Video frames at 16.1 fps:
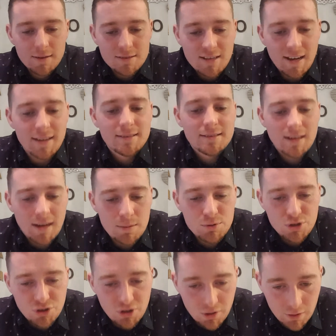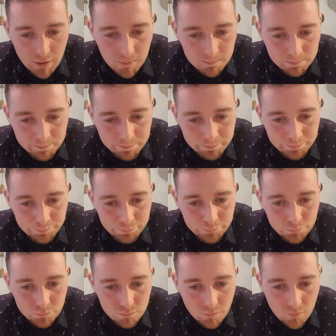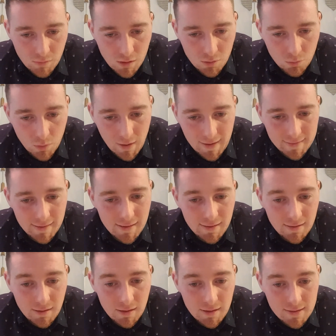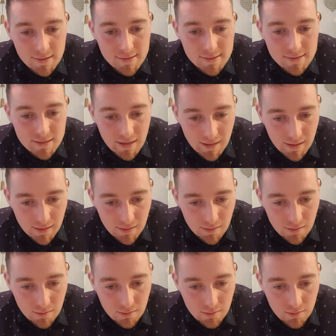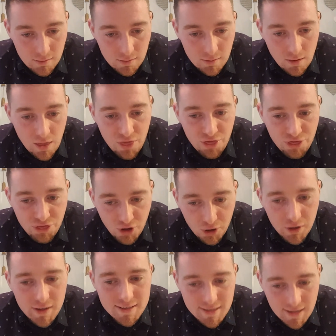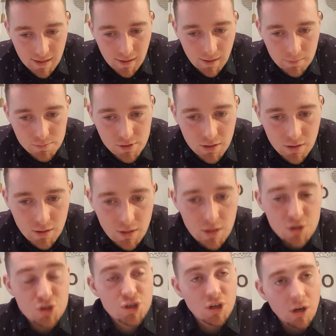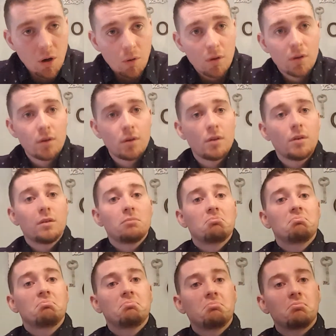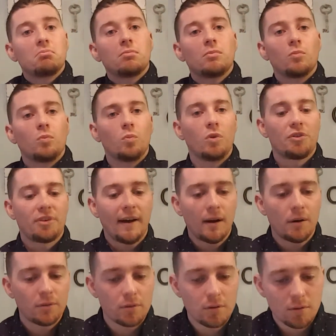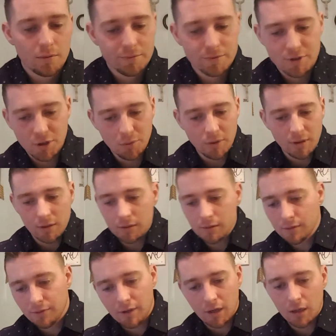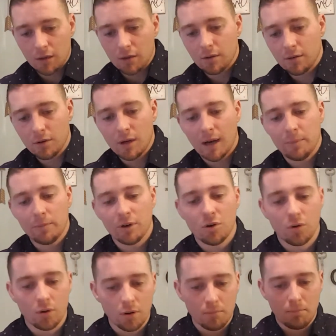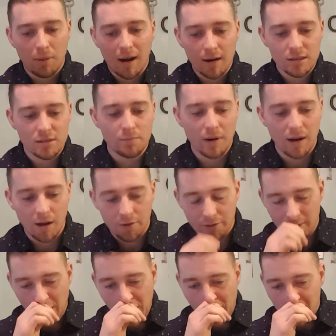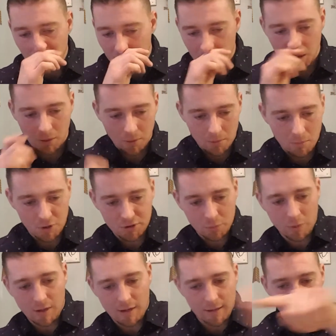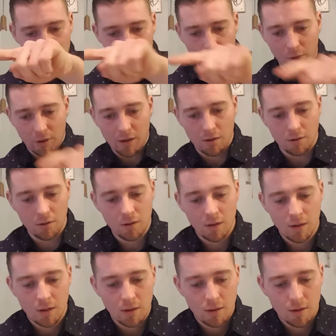10 times 30. Well, I need 10 30 times. So without doing their Common Core box math, you know, and multiplying up the rail,